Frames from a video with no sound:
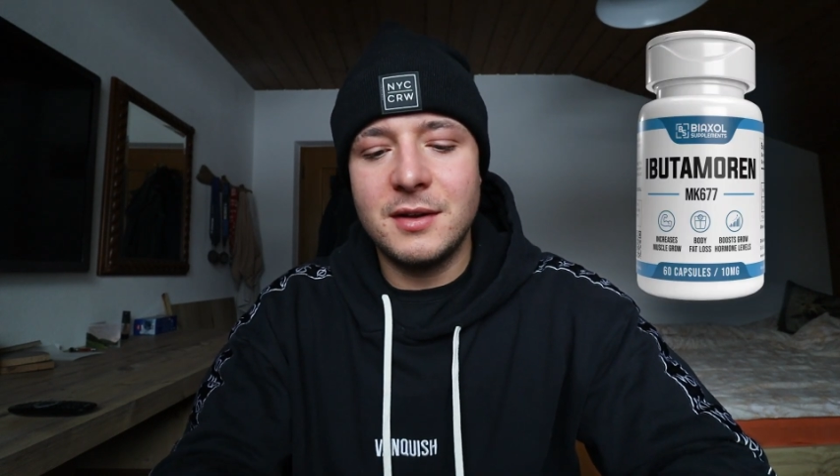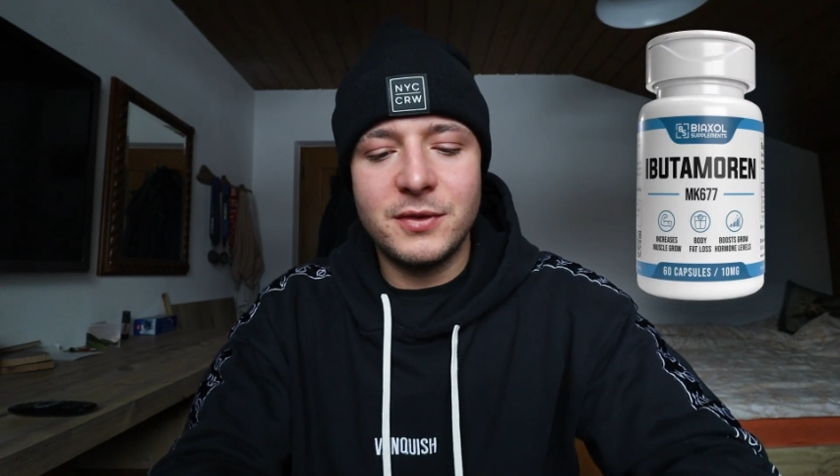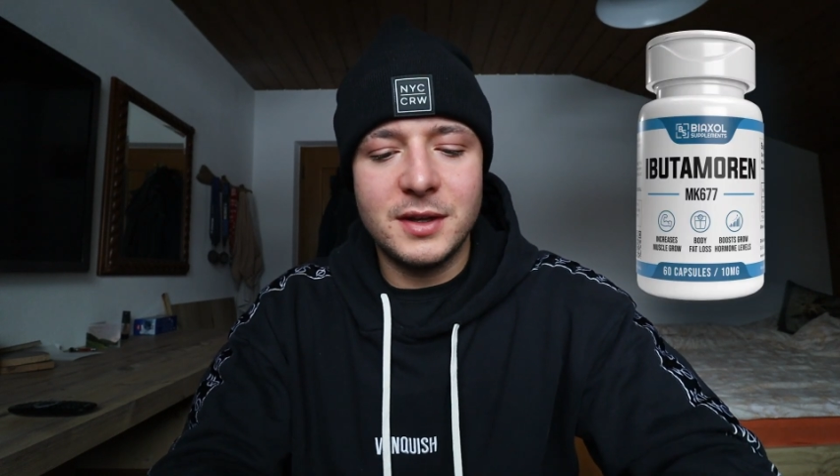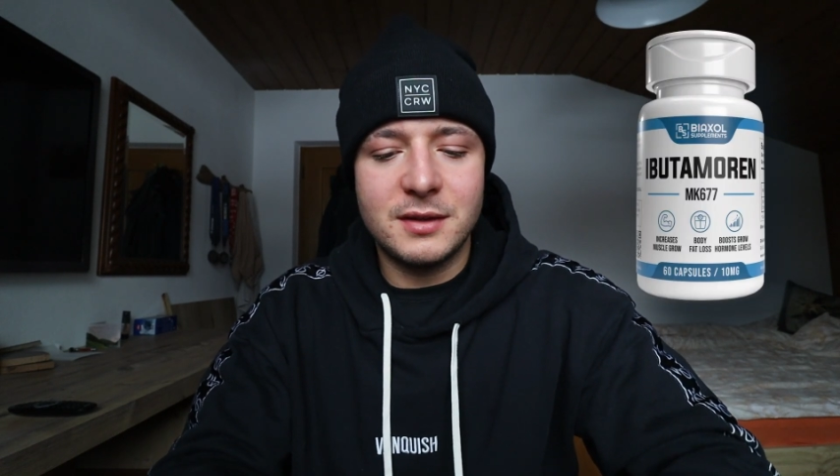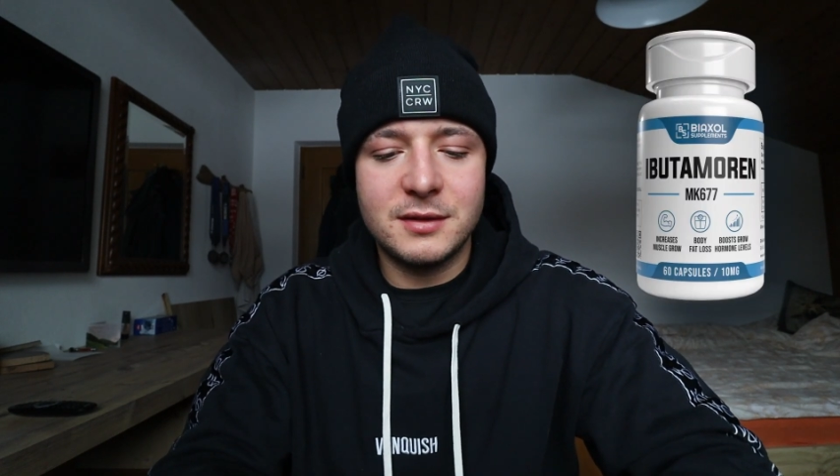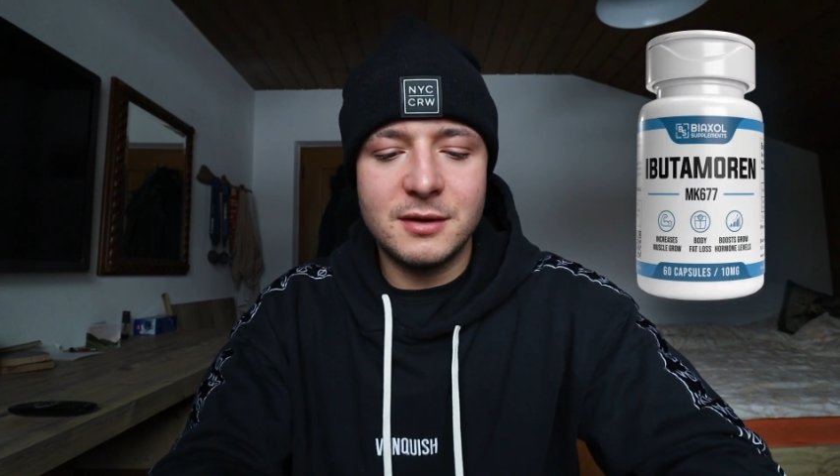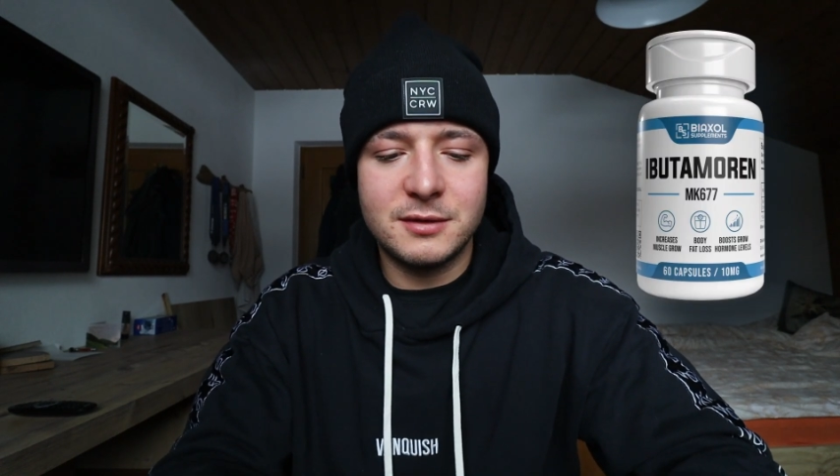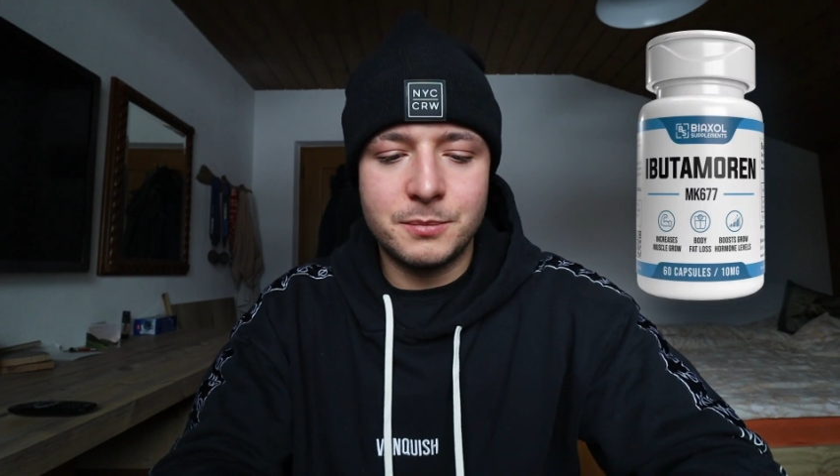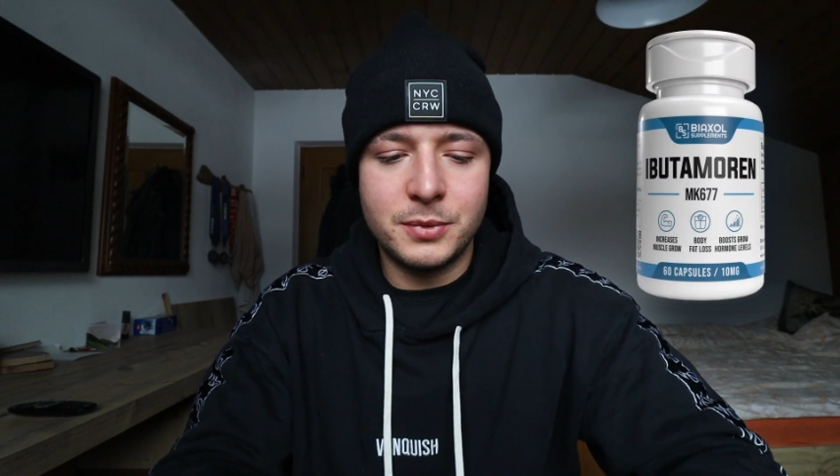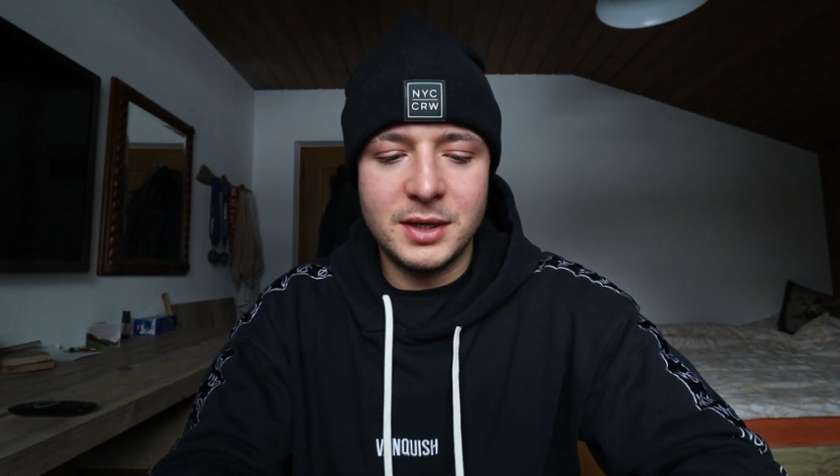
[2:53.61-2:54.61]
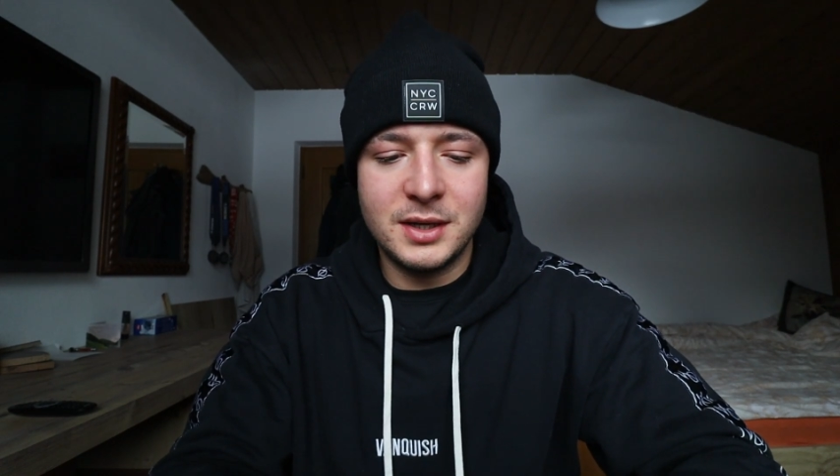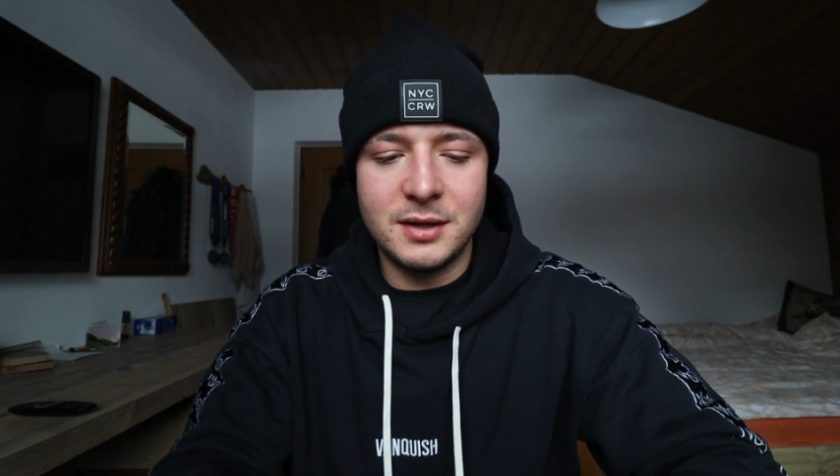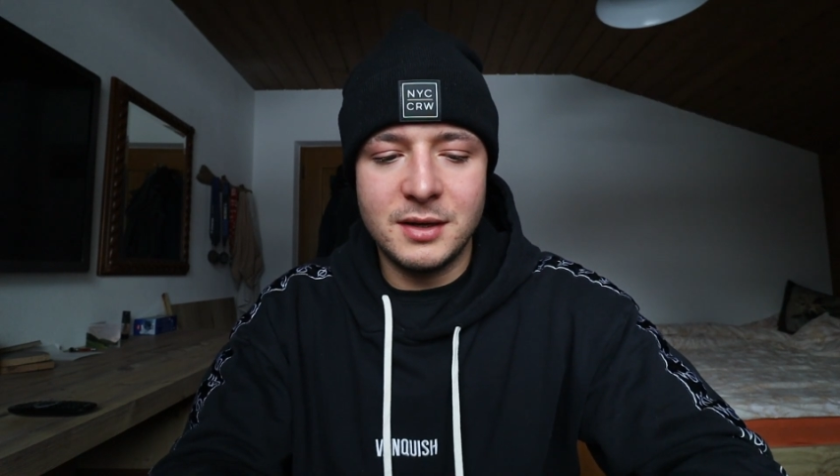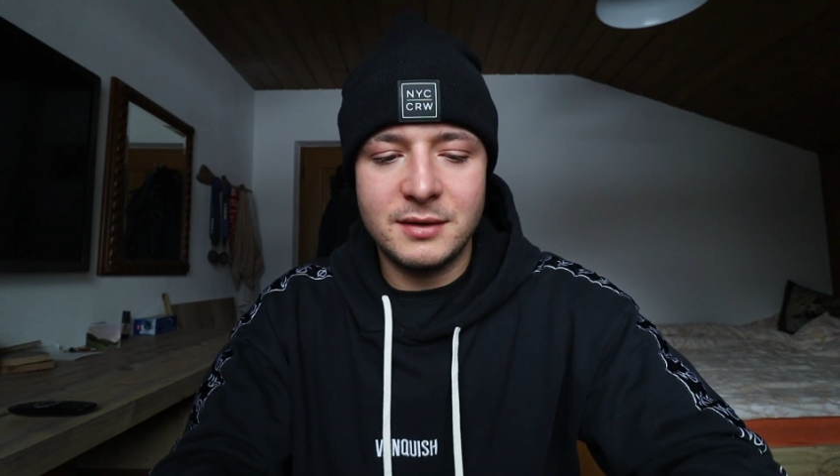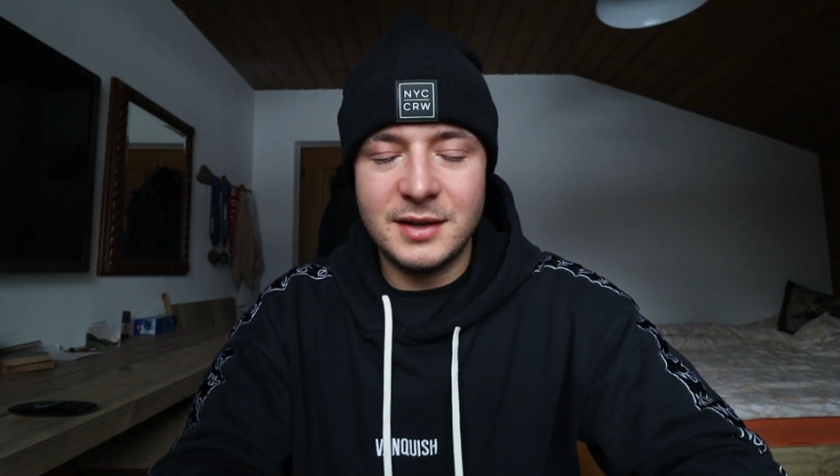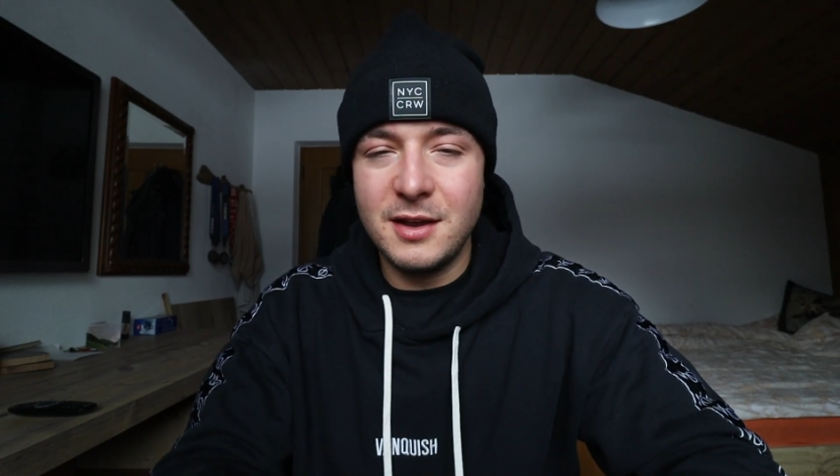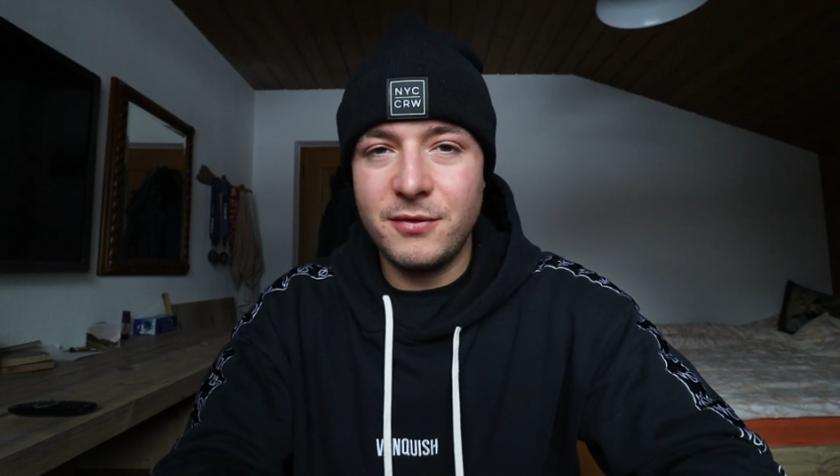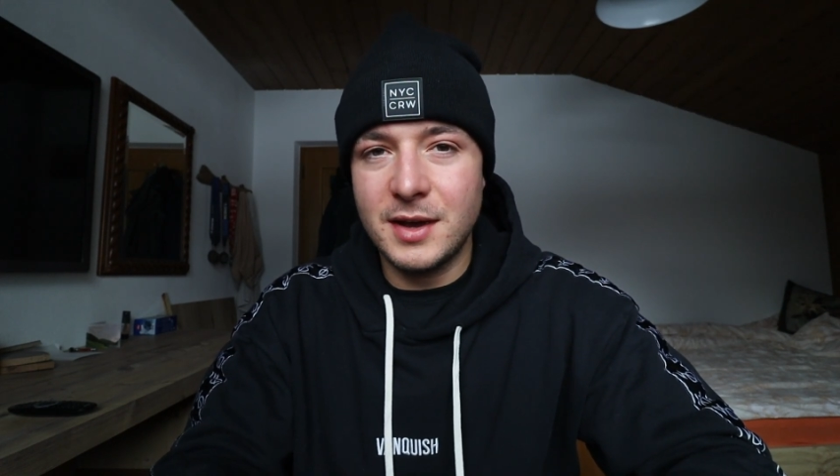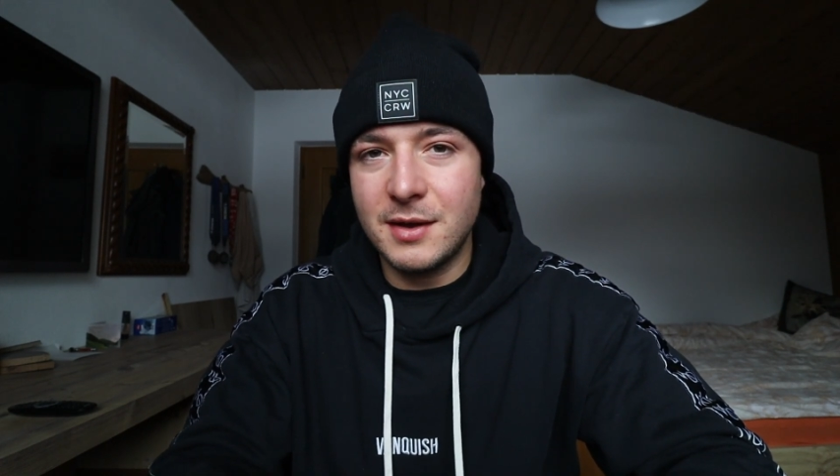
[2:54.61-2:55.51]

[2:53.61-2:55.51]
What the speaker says: I think is also pretty safe.